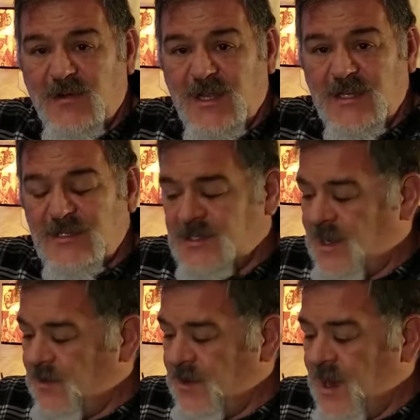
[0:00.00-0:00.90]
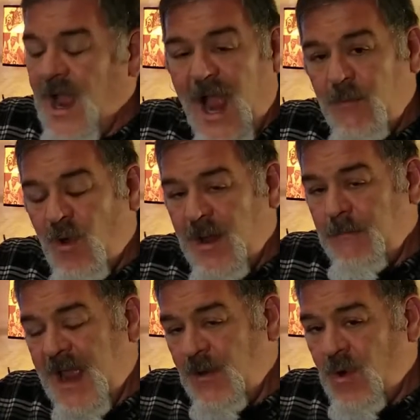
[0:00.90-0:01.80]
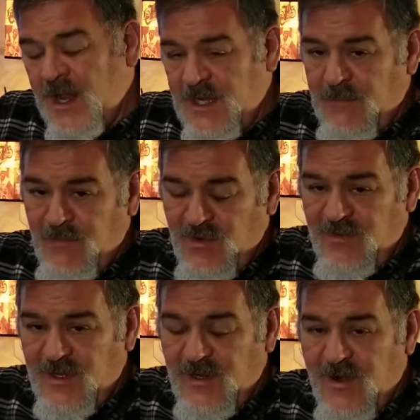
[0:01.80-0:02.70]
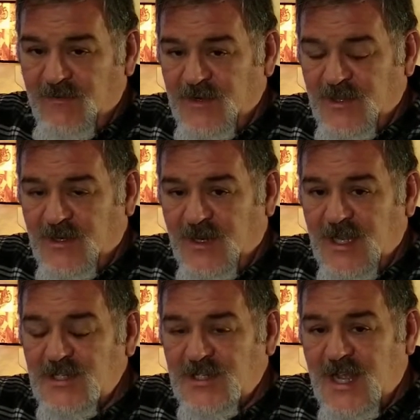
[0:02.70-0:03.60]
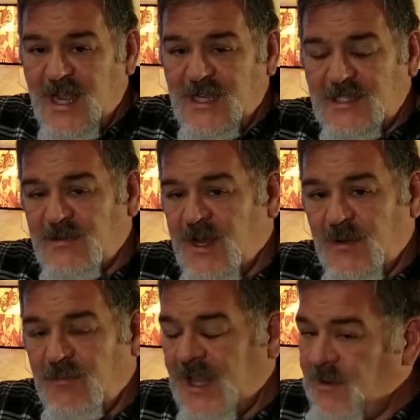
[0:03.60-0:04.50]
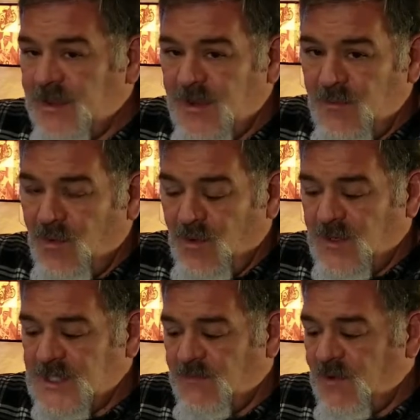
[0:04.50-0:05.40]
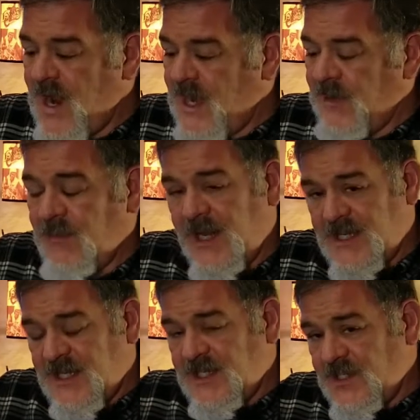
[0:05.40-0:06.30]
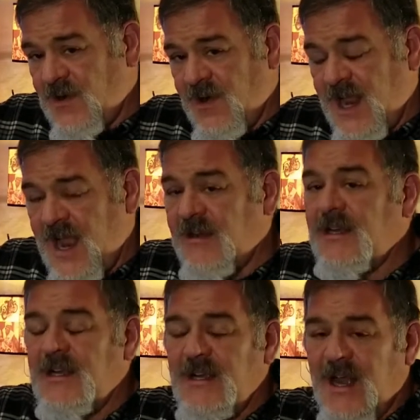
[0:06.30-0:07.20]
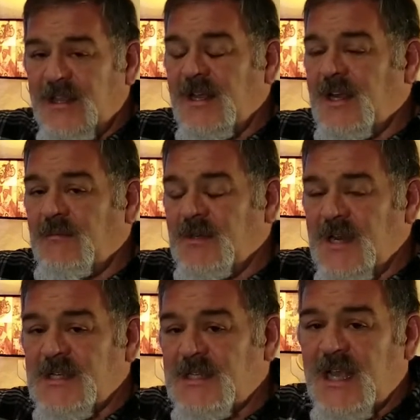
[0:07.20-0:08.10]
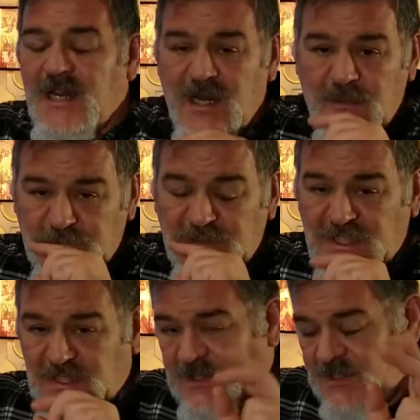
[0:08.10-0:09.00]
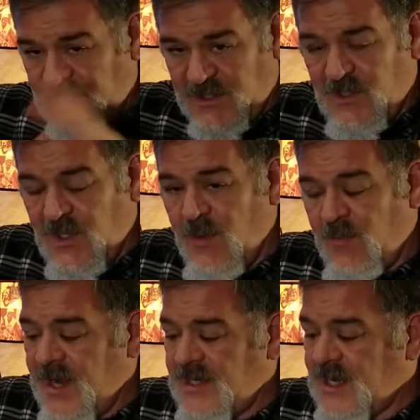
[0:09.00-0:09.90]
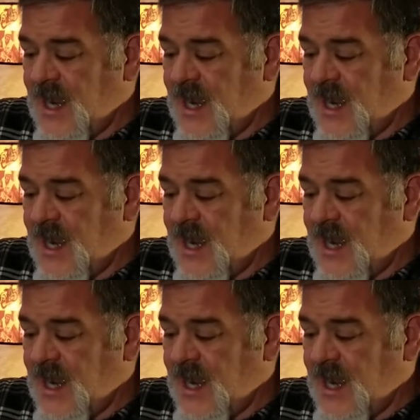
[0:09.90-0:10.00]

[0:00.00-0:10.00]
So I may wind up moving it over to the clutch side so I can play with it more once I'm riding, but as I start out, I think I'm going to set it up just on the brake side and